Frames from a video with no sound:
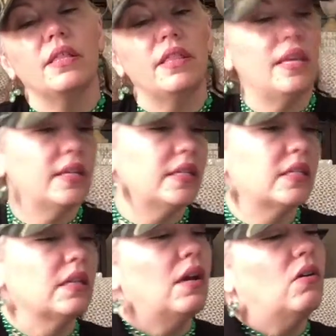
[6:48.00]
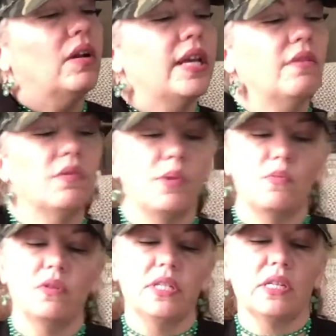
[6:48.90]
this, oh, I can't
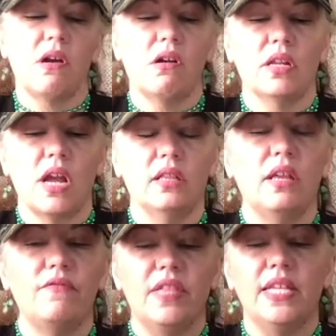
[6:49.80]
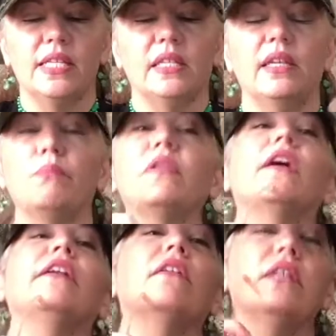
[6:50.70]
remember what it's called. I love this lip
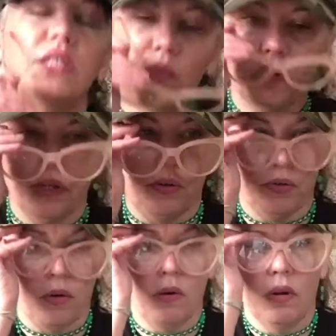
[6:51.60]
liner. It's real neutral.